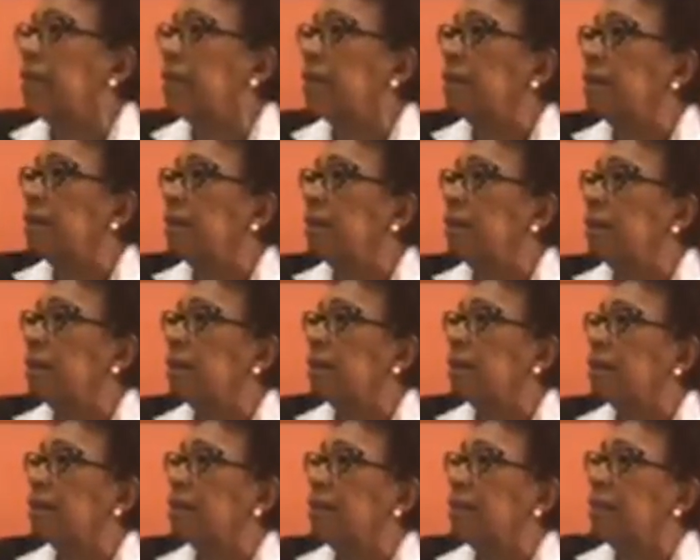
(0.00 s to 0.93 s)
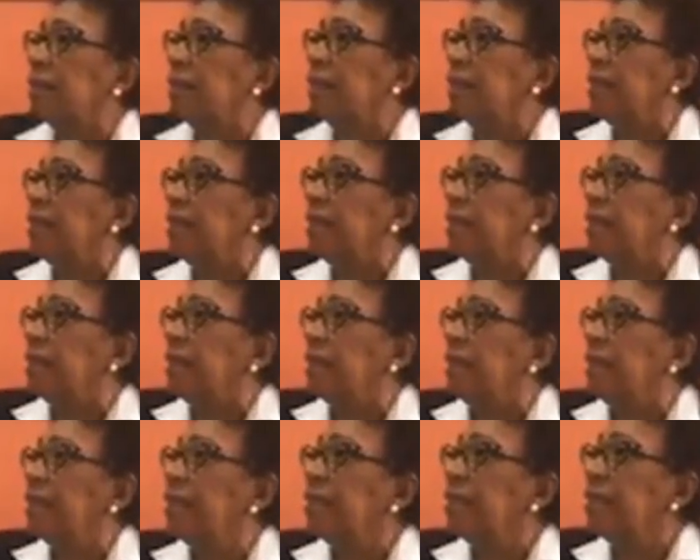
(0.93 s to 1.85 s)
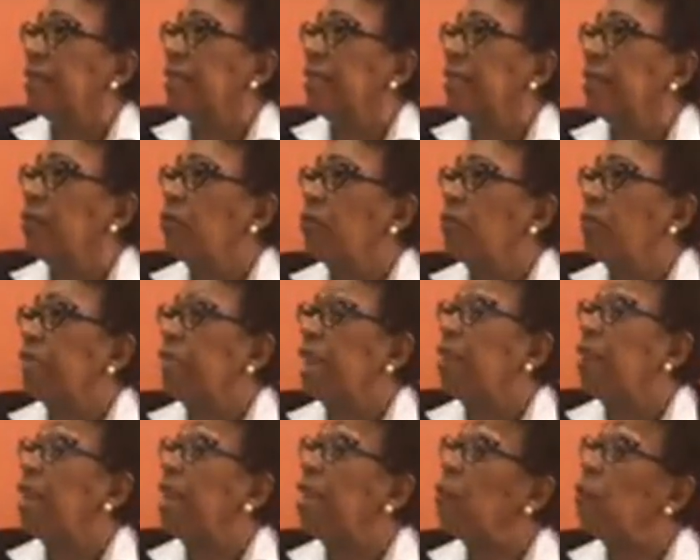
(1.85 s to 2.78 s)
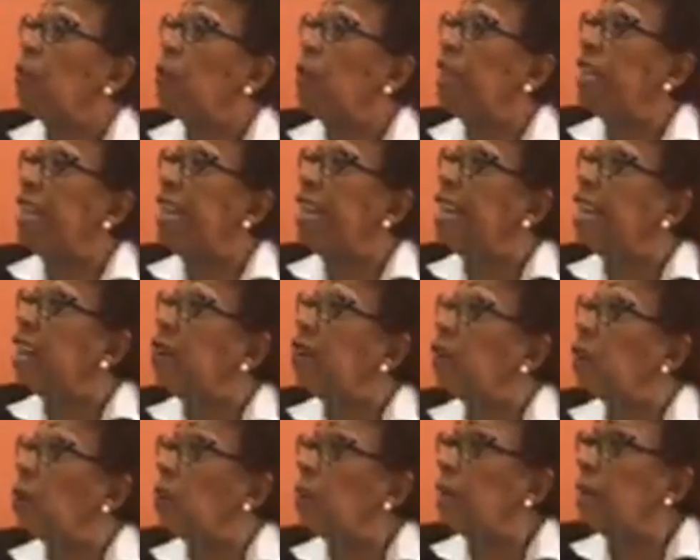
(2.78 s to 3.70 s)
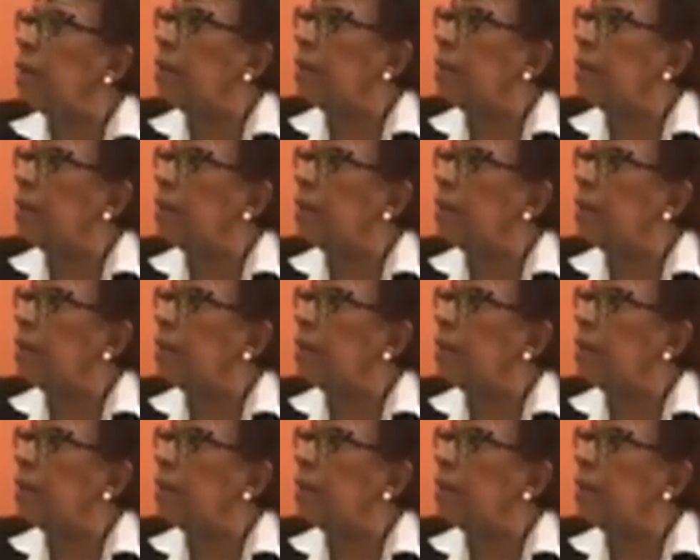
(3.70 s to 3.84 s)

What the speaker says: it, not anything great. And then we will hear from